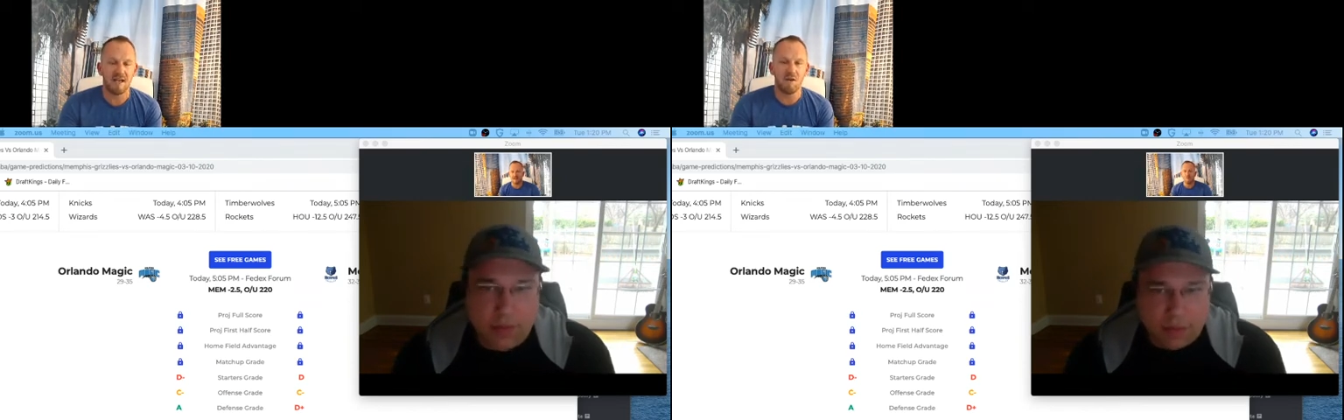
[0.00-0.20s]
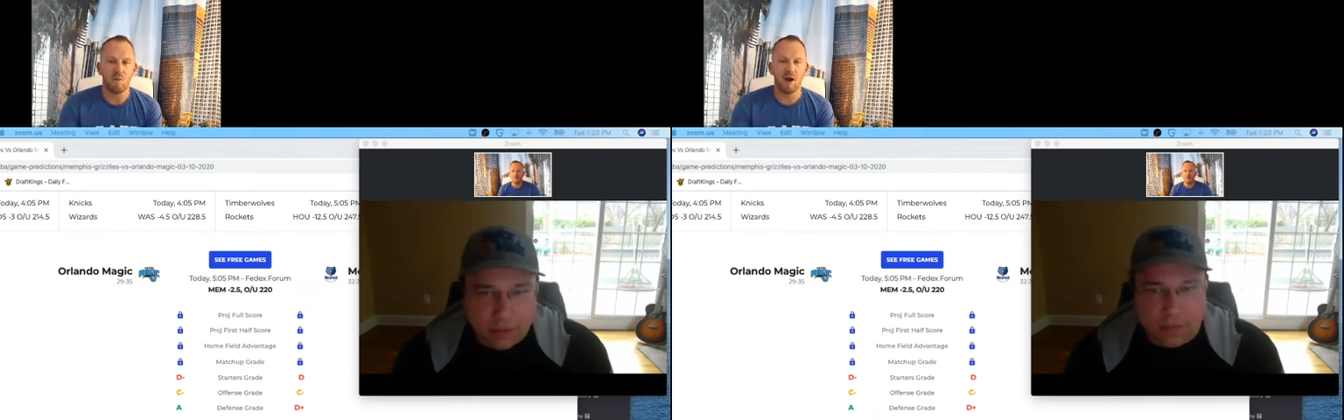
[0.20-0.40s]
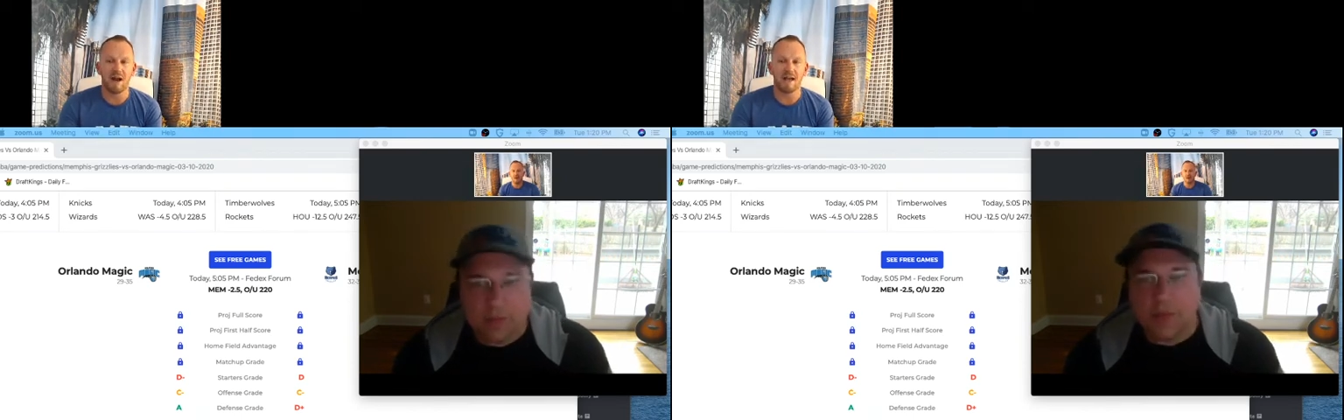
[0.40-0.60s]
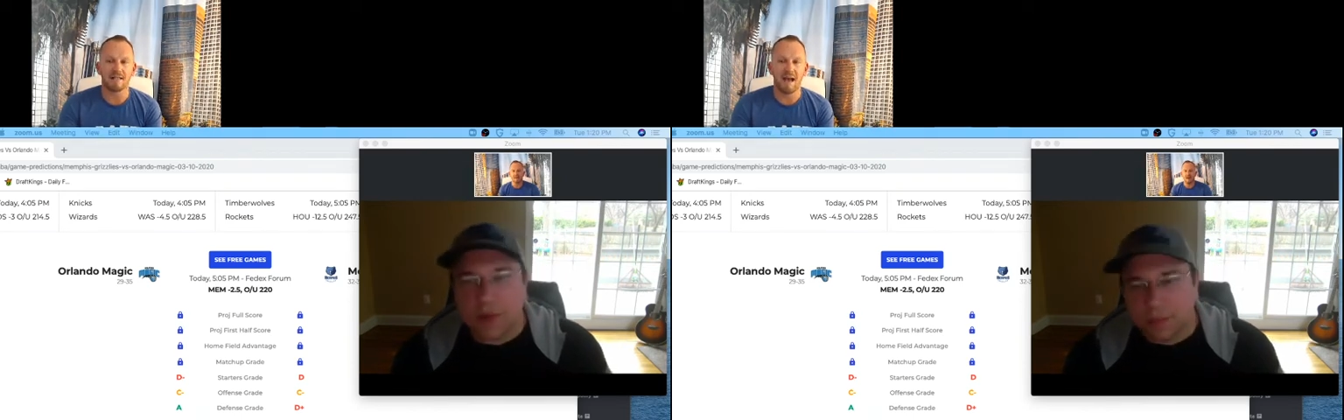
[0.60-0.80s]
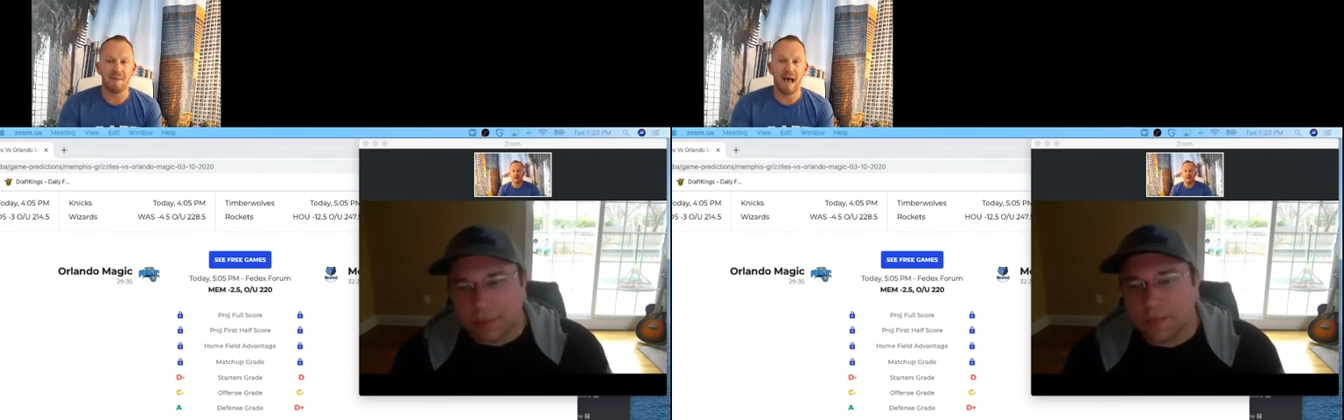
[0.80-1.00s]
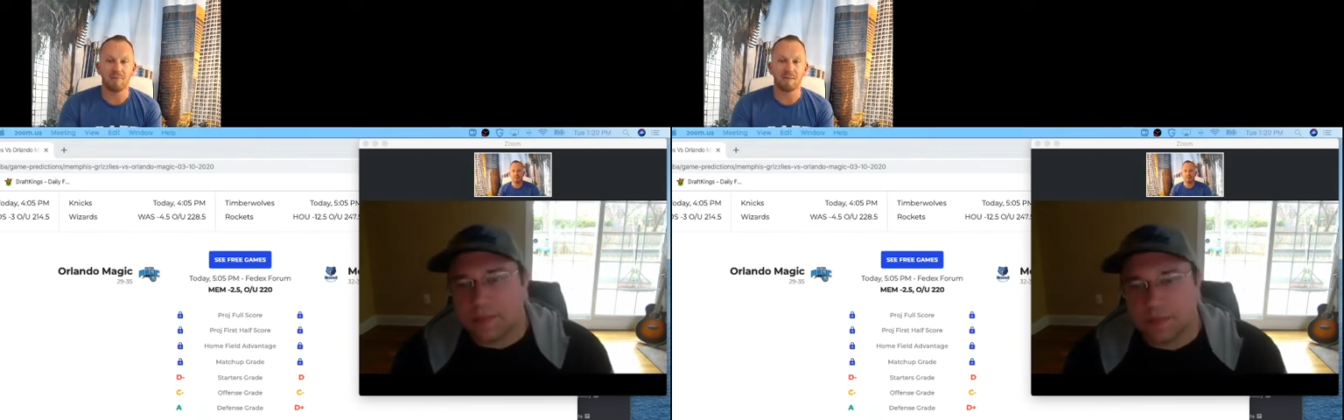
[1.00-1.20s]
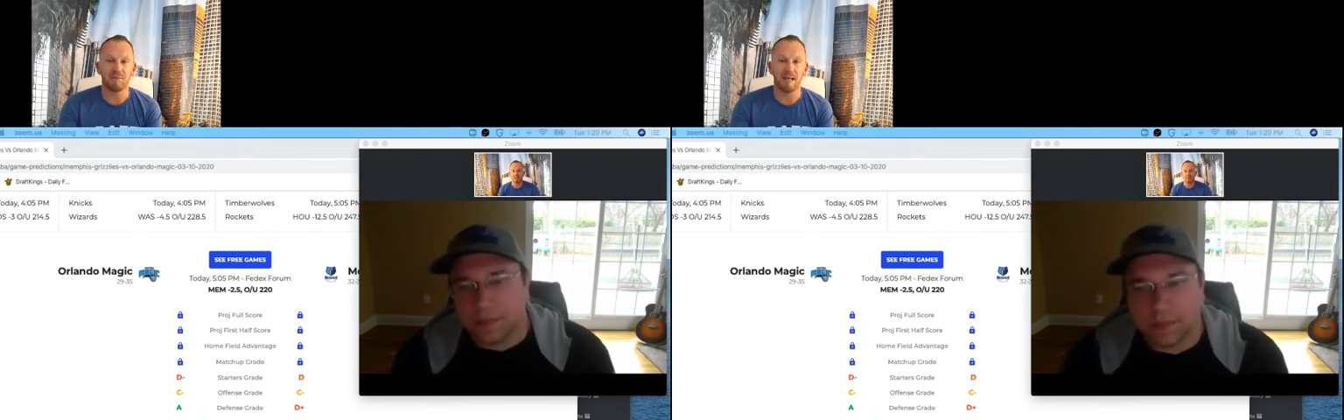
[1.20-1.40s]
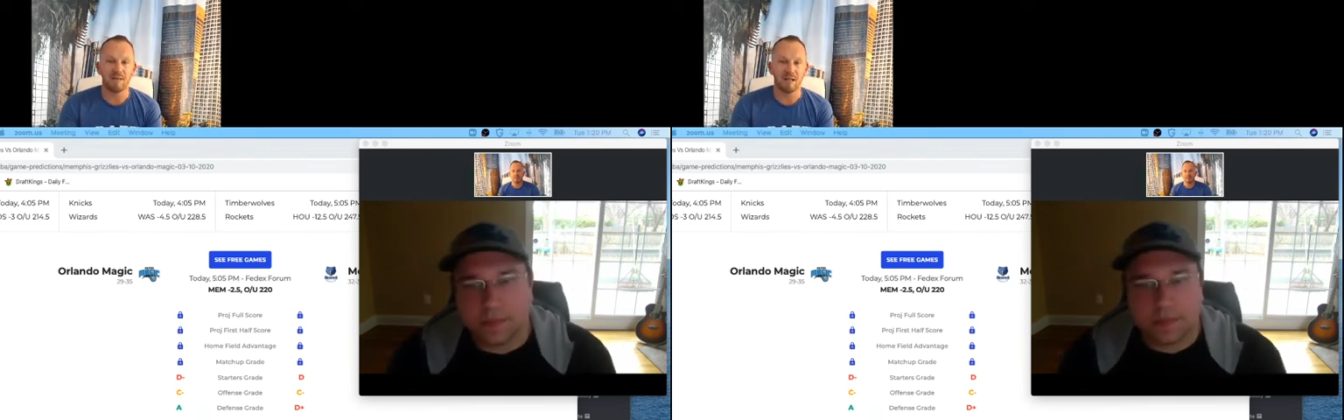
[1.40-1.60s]
Whereas I'm happy to
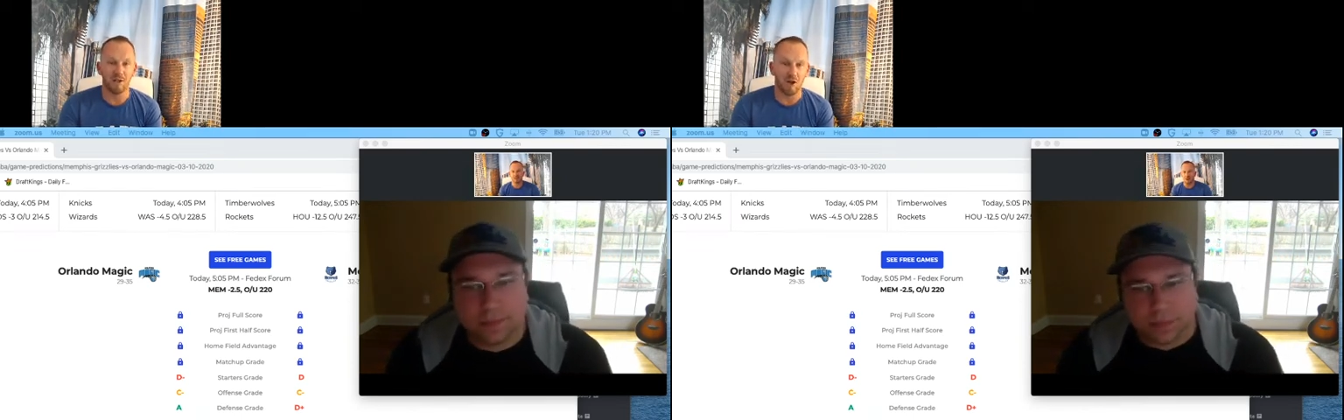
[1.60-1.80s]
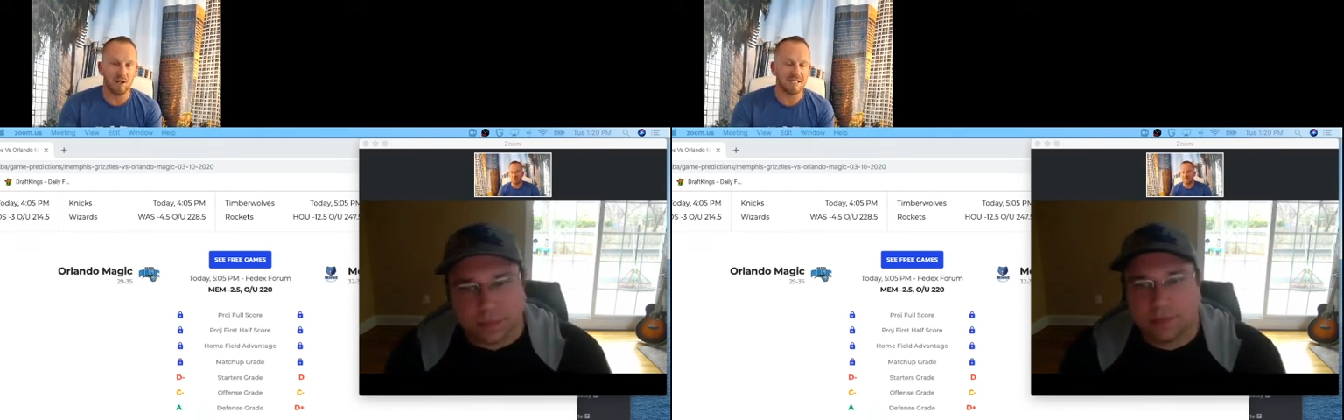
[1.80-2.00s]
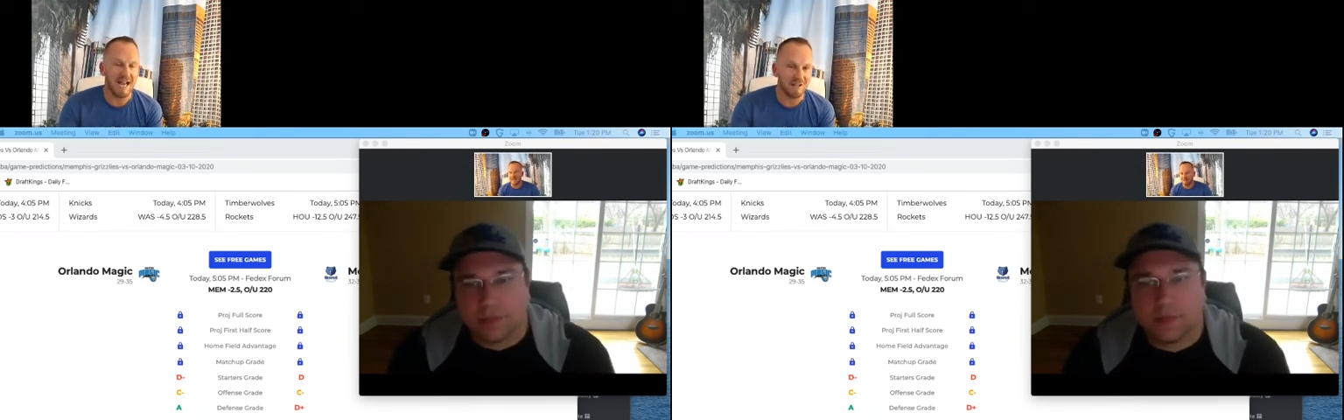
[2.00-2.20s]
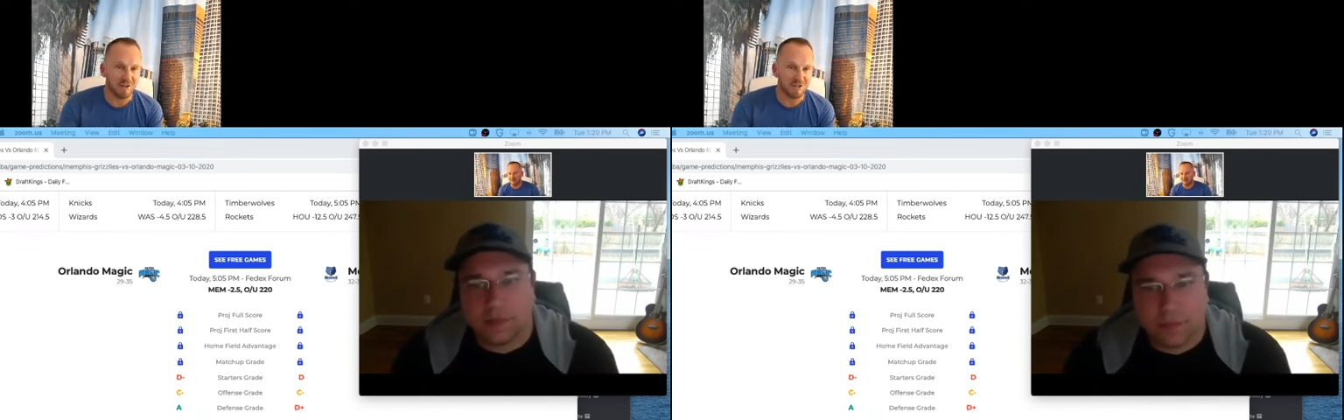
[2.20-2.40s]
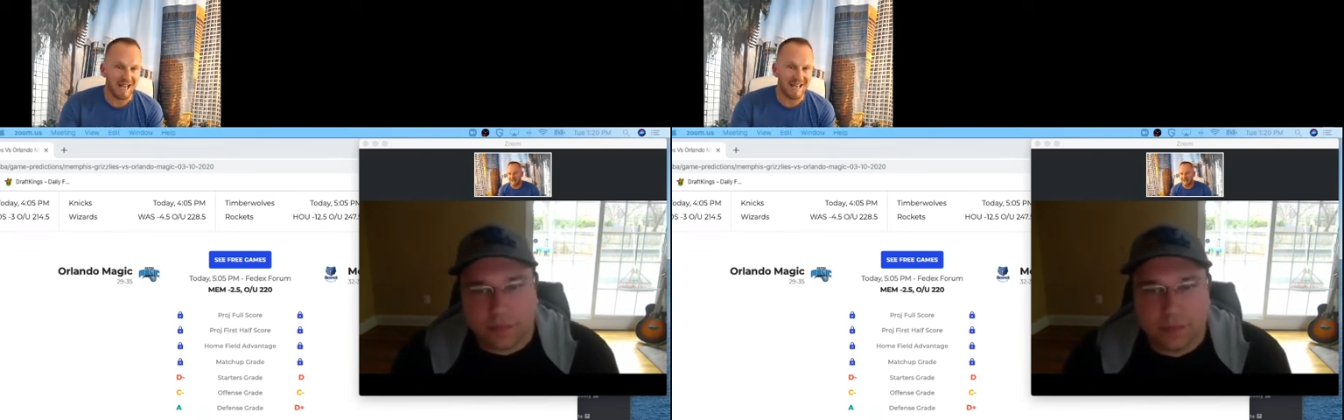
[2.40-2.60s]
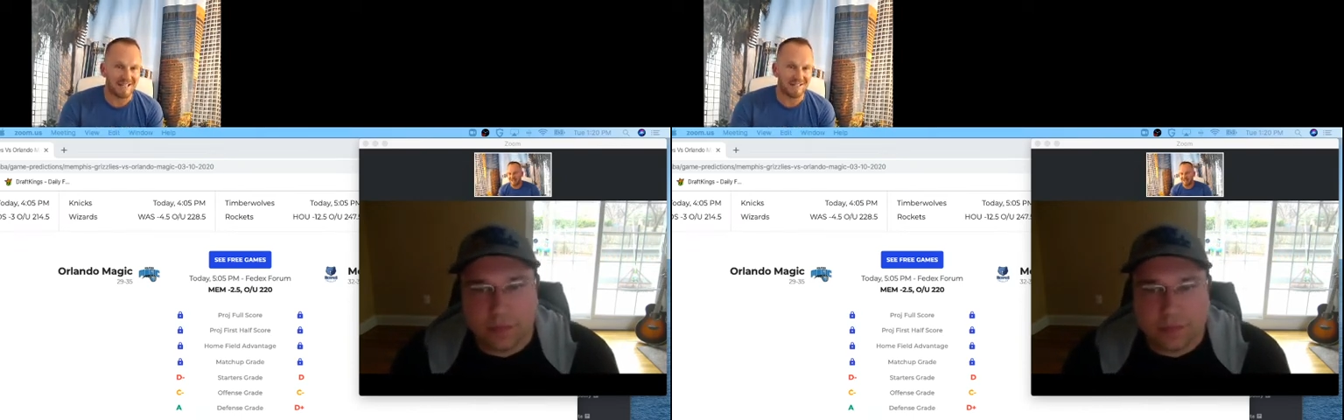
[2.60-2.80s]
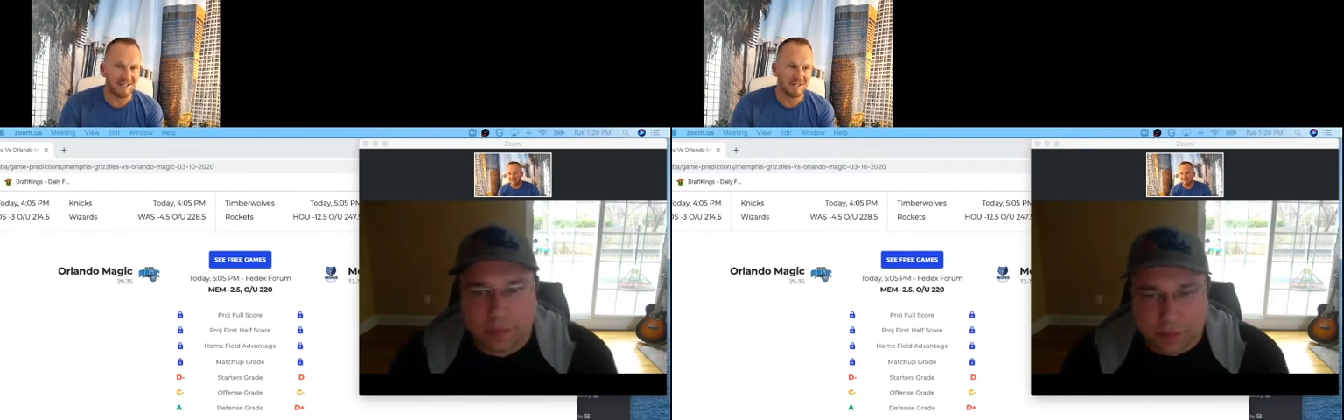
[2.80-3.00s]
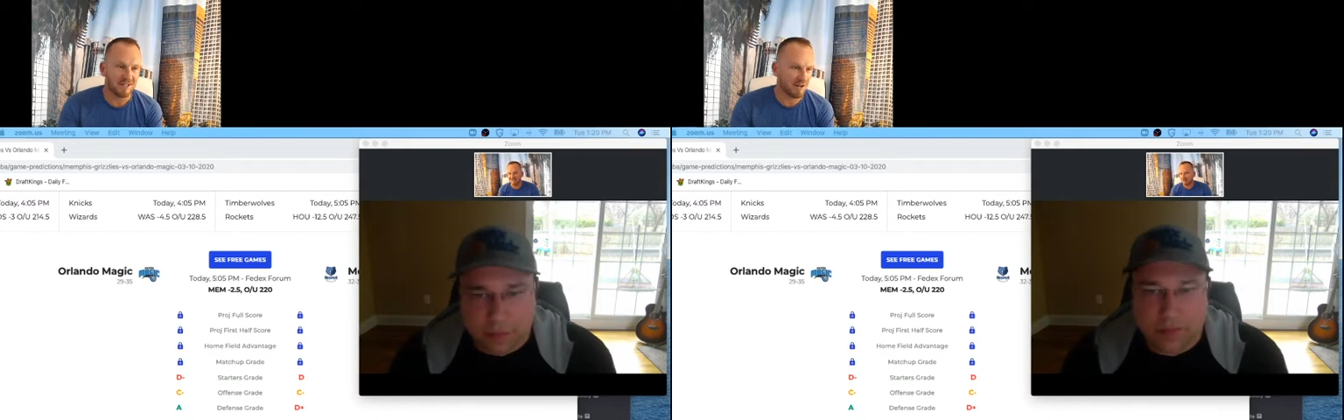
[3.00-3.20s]
play Beal alongside those guys.
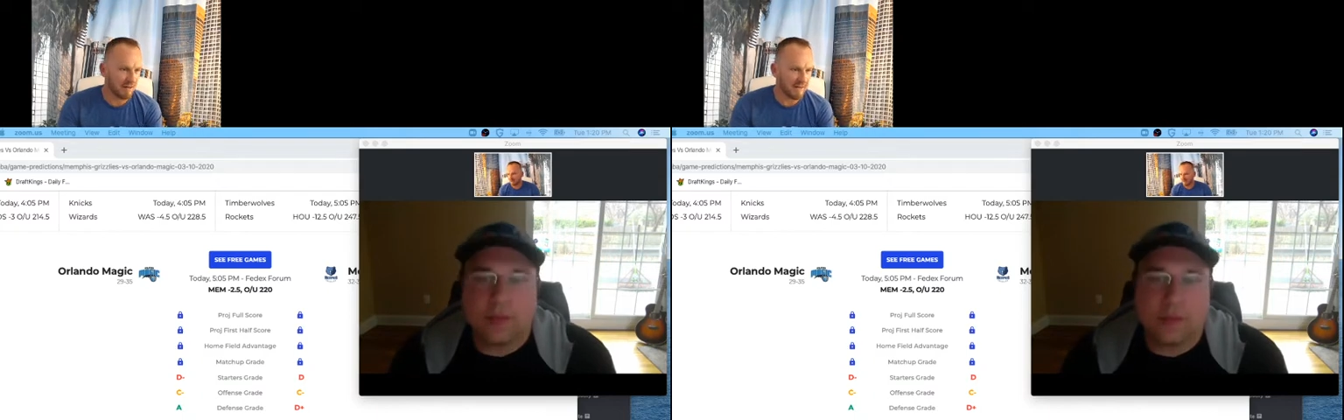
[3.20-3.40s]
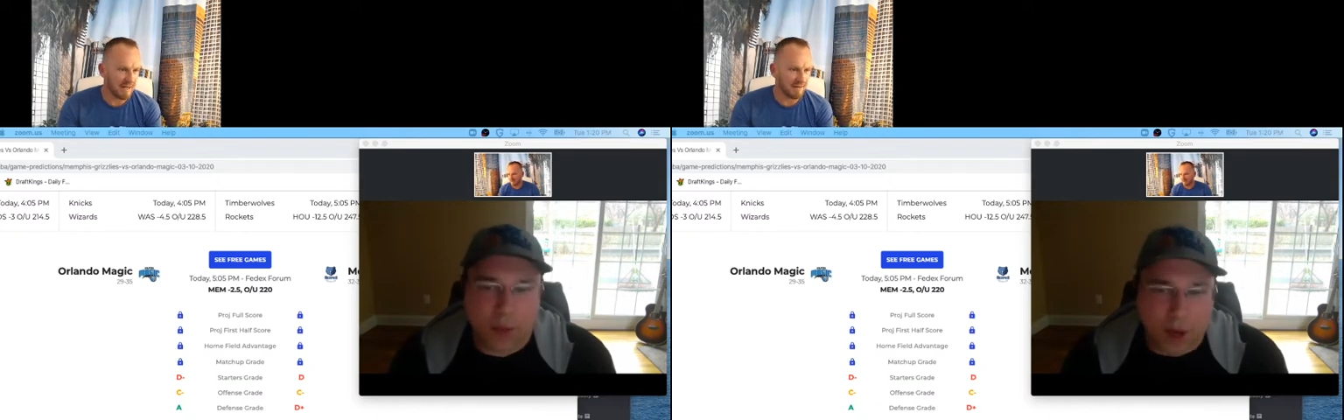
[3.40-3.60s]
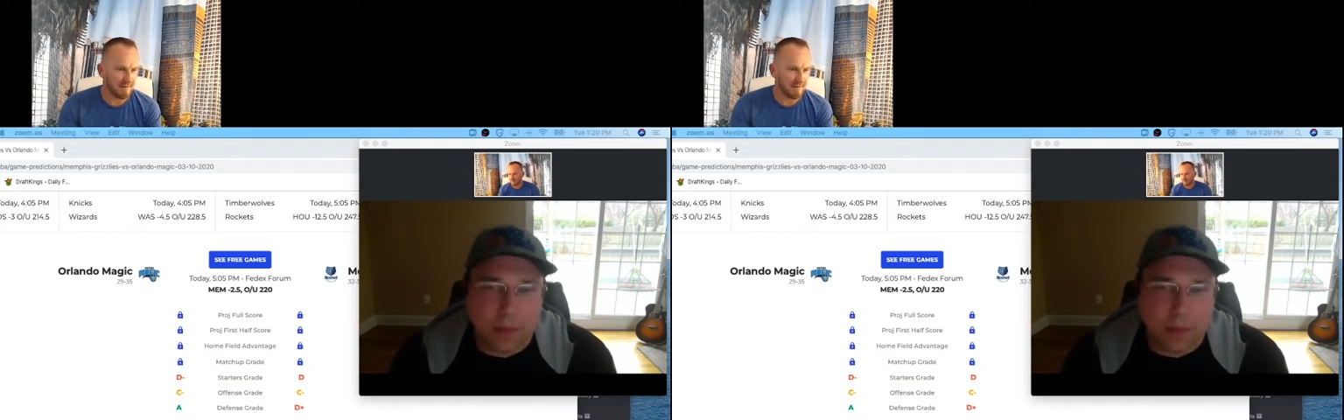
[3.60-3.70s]
You know what I mean?